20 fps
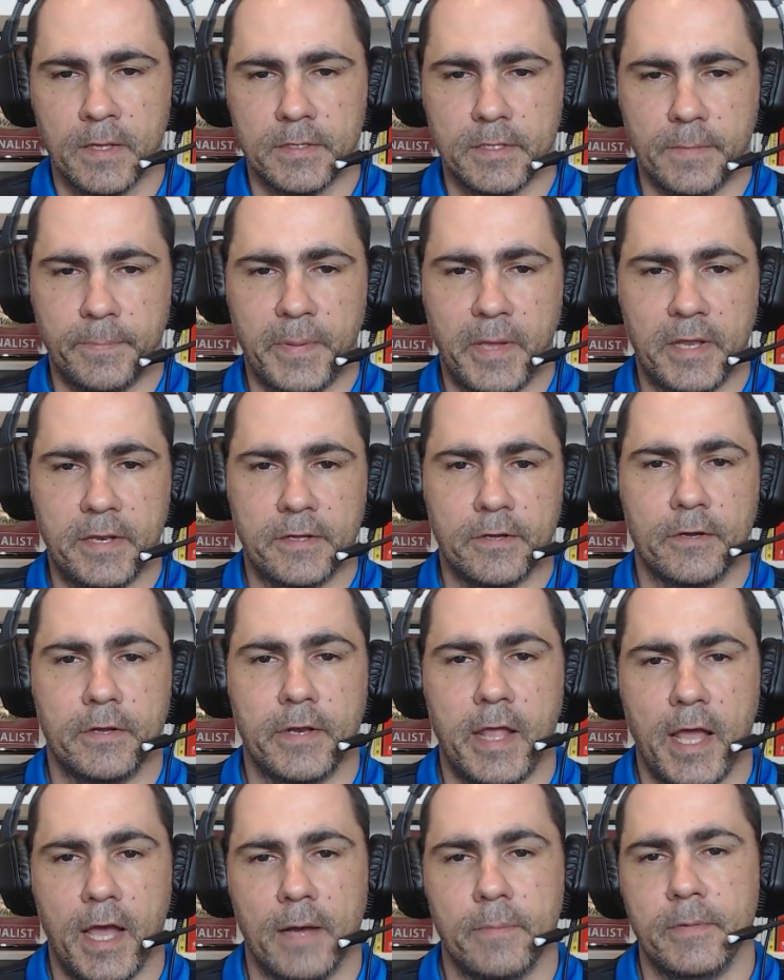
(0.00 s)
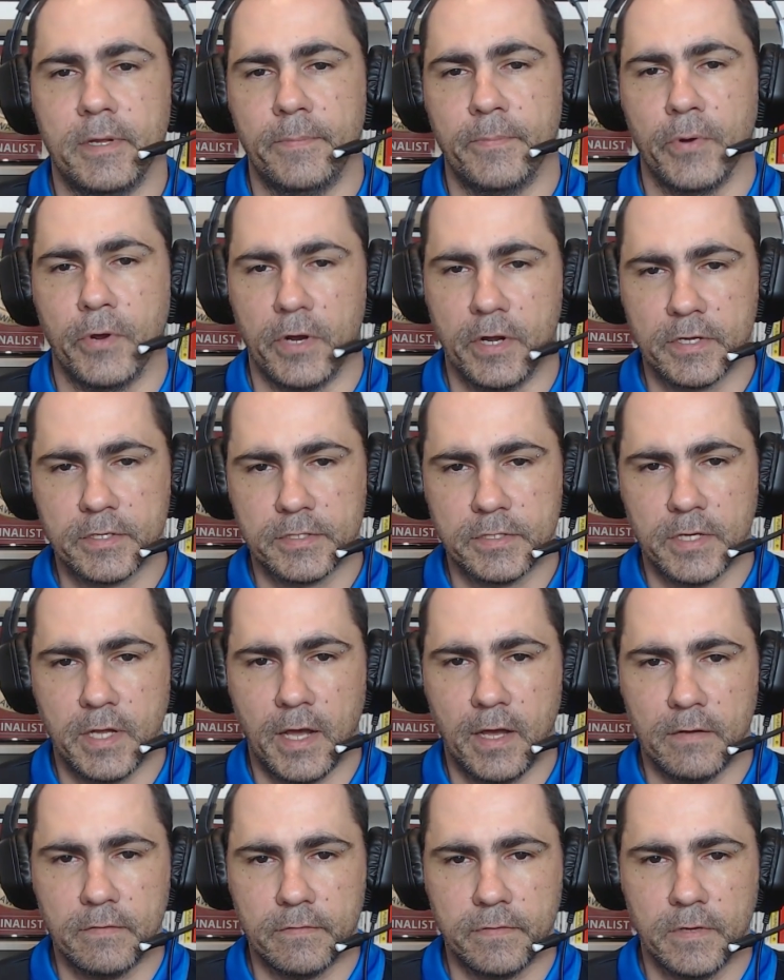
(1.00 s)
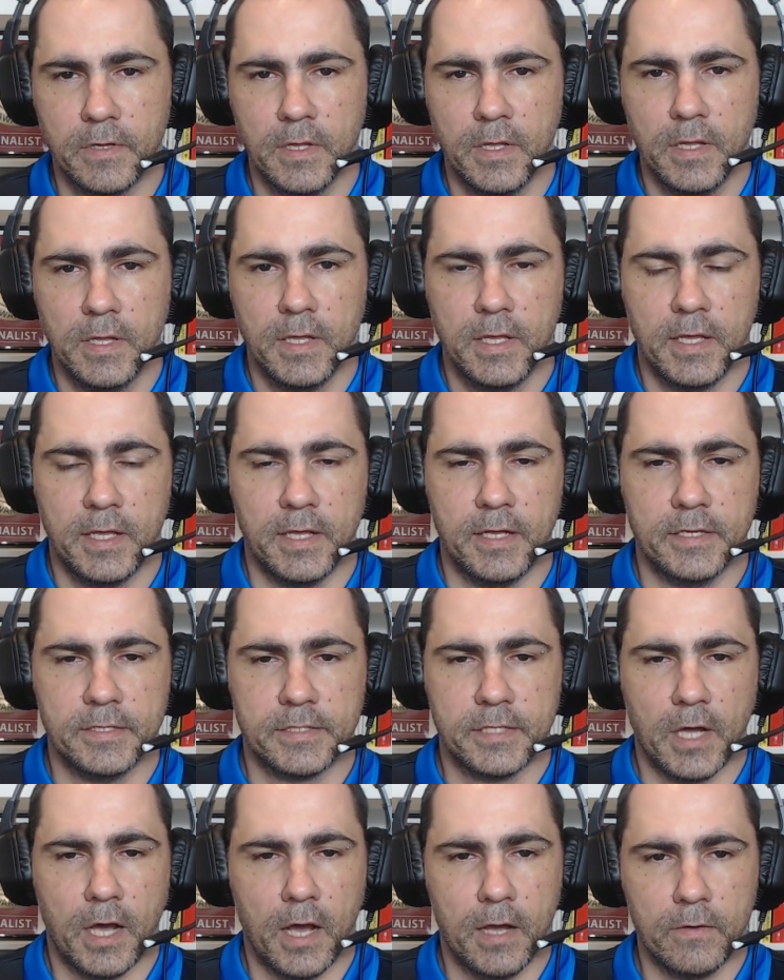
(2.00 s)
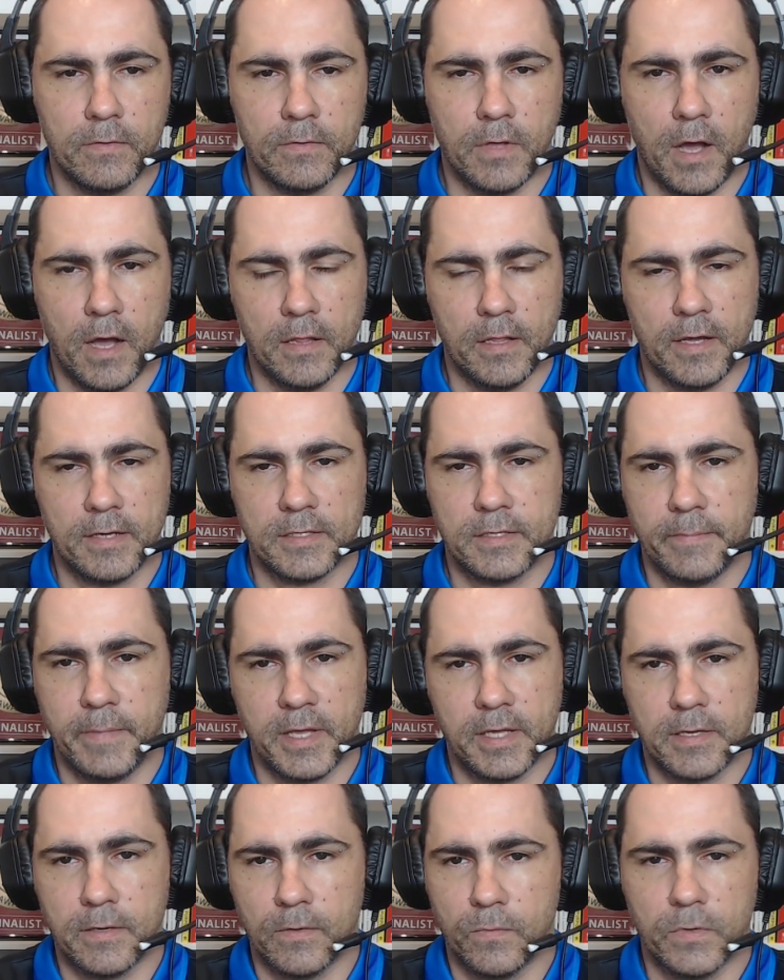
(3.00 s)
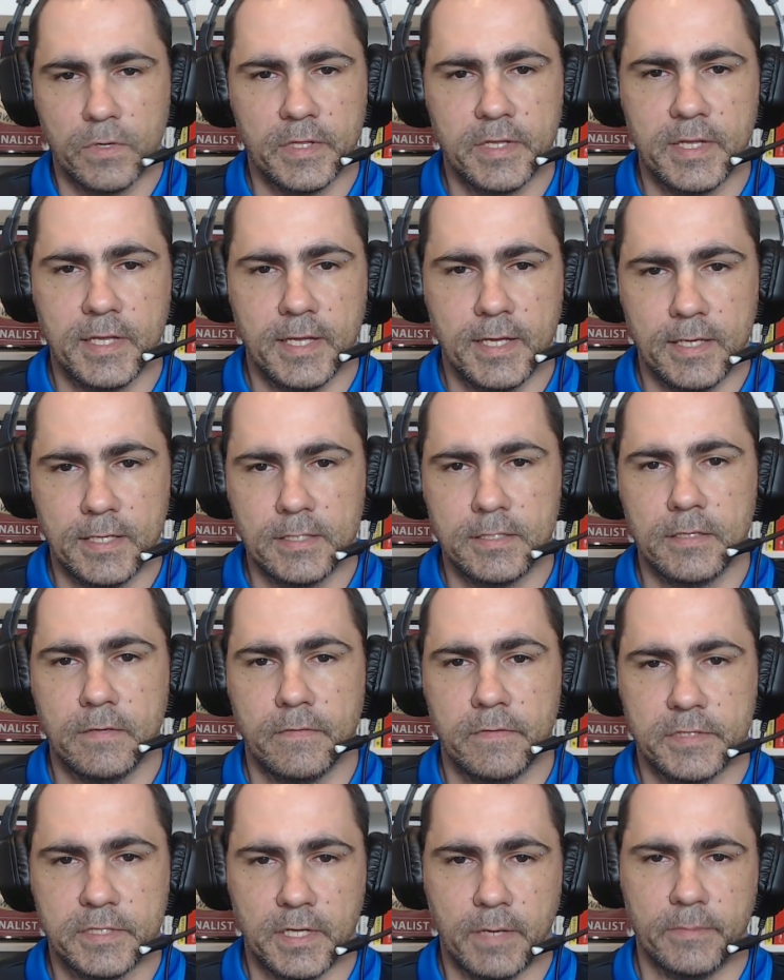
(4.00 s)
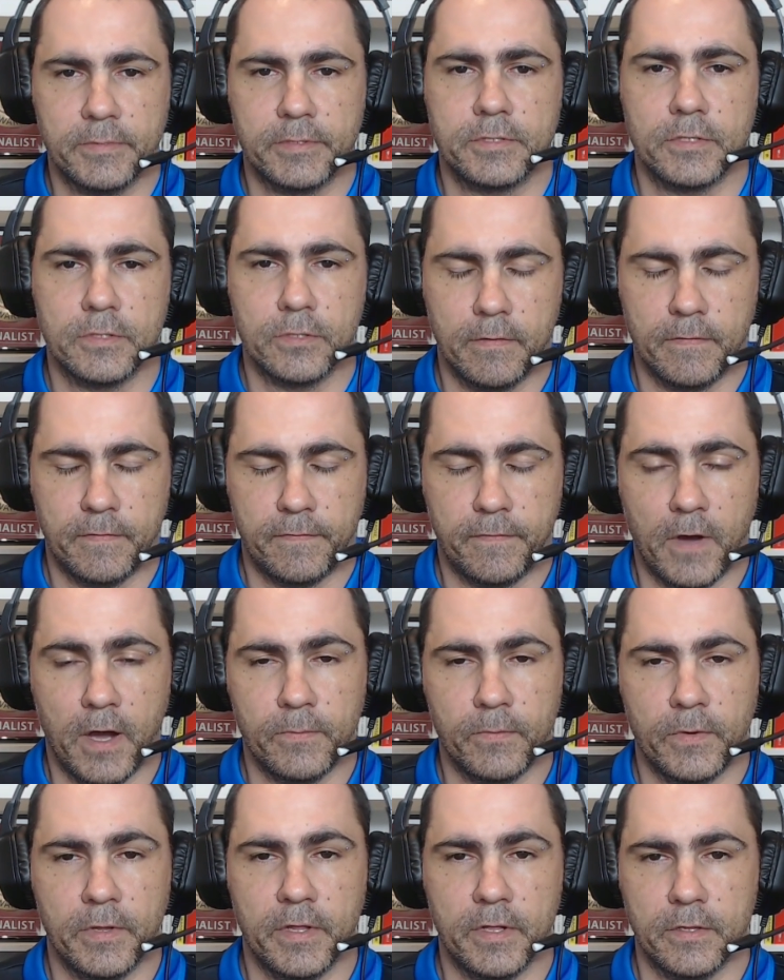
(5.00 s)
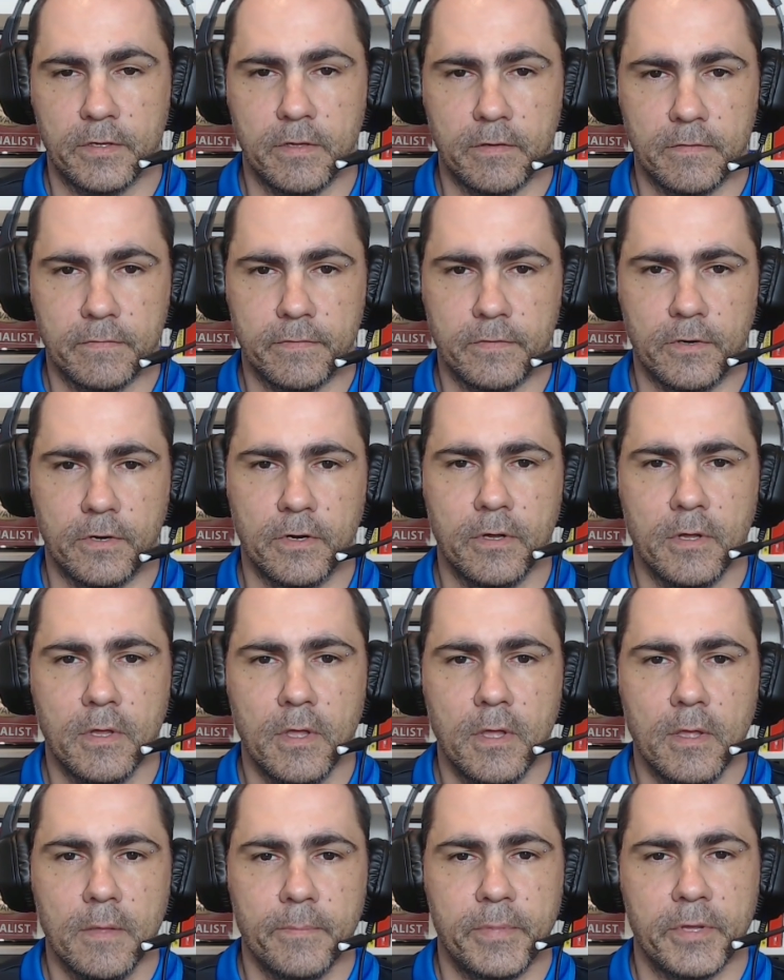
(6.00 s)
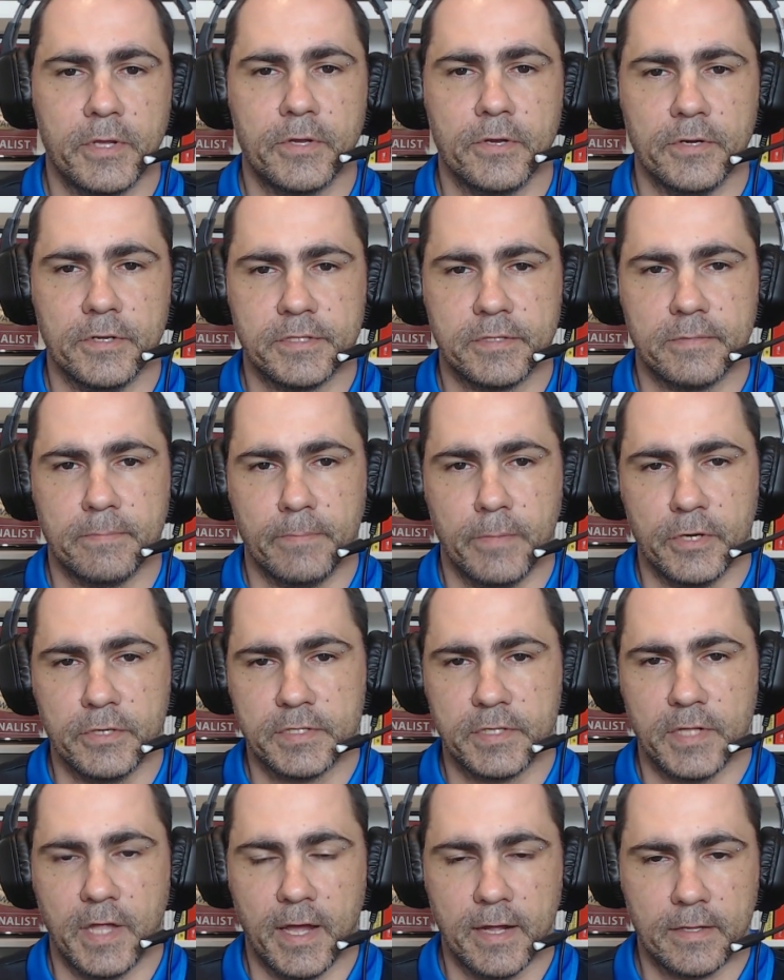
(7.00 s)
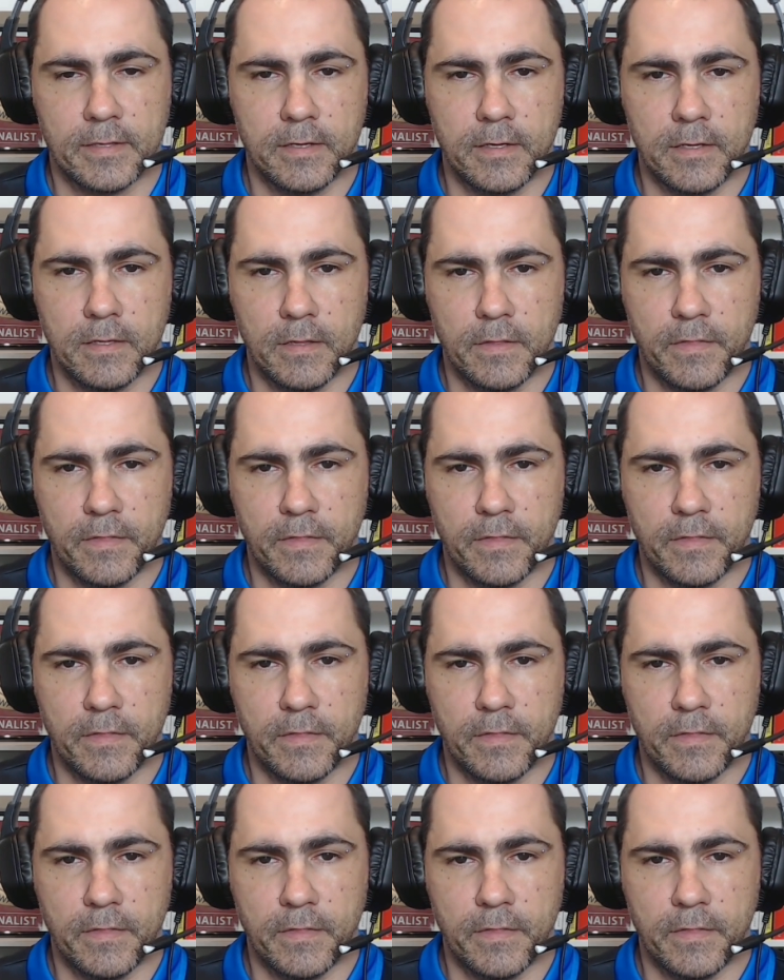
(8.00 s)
depending on how many products you have, is I like to make it really easy for someone to find what they're looking for, because most likely